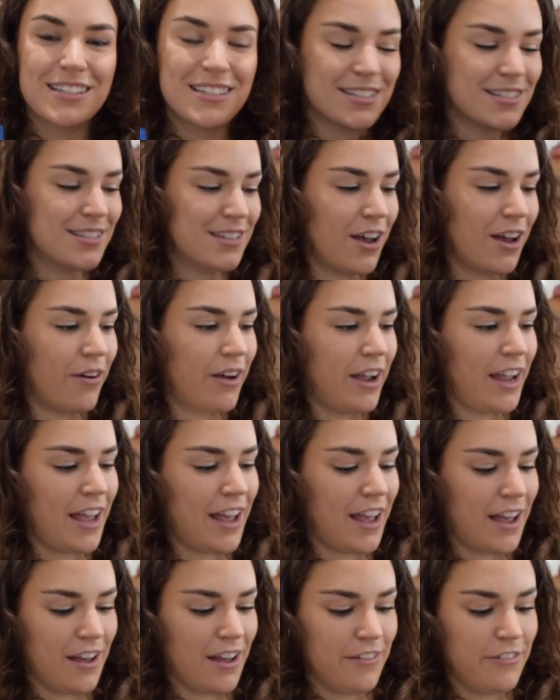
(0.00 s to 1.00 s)
So I
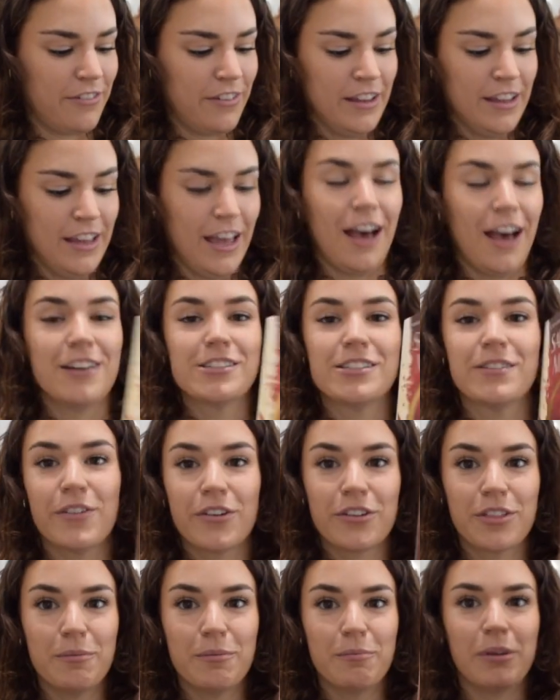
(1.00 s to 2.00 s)
have House of
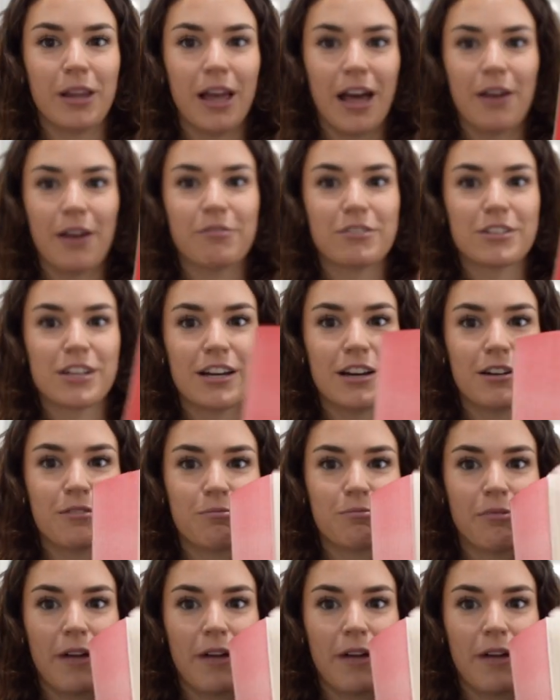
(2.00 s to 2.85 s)
Earth and Blood, which I did